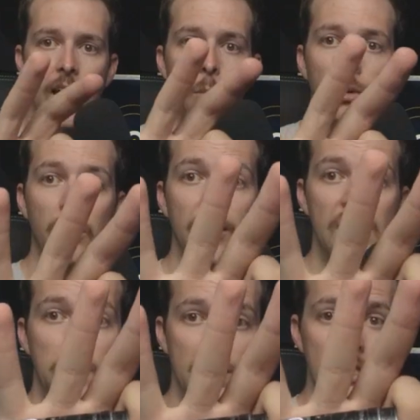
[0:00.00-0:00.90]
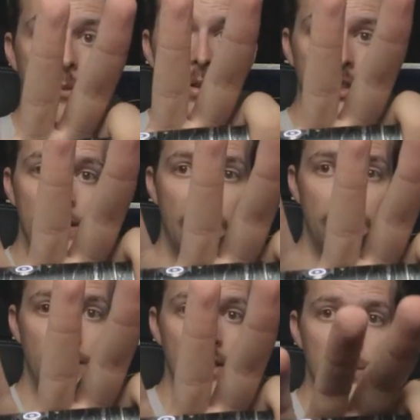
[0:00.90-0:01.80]
I'll put a link specifically down
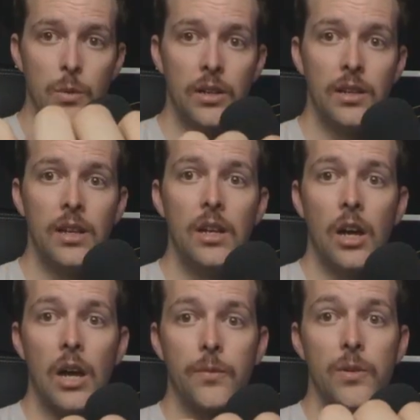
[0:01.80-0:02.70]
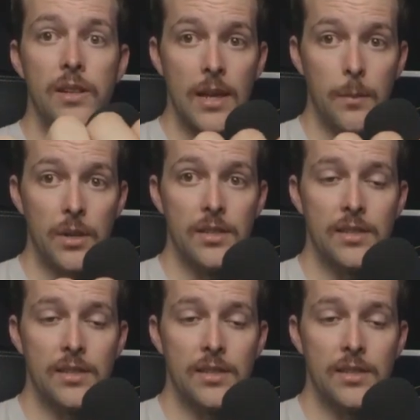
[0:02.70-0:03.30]
to this one for Damien